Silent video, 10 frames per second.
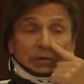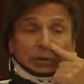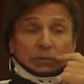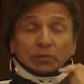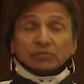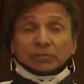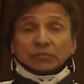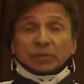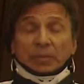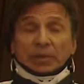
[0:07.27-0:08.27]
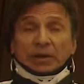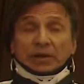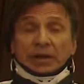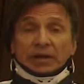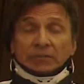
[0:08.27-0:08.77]
Originally from
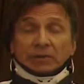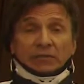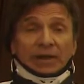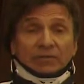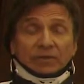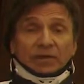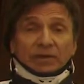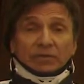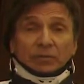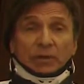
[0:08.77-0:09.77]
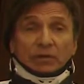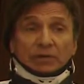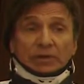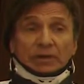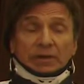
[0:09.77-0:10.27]
America. I've been traveling
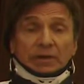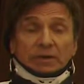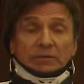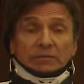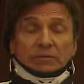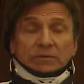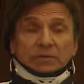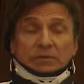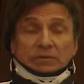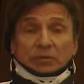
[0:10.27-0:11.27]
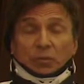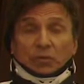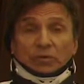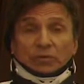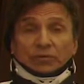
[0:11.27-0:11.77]
throughout the
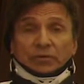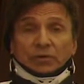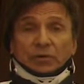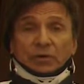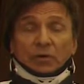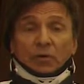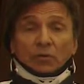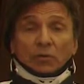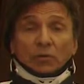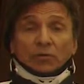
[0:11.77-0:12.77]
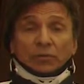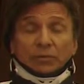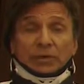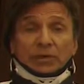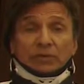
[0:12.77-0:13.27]
world for over
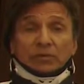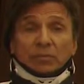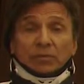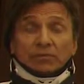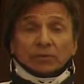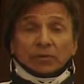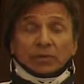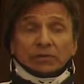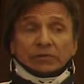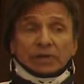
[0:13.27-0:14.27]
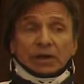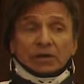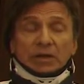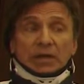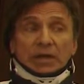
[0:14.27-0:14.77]
3 years, almost 4 years
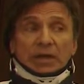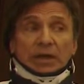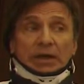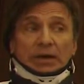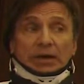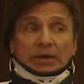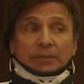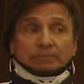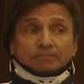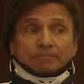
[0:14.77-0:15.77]
now.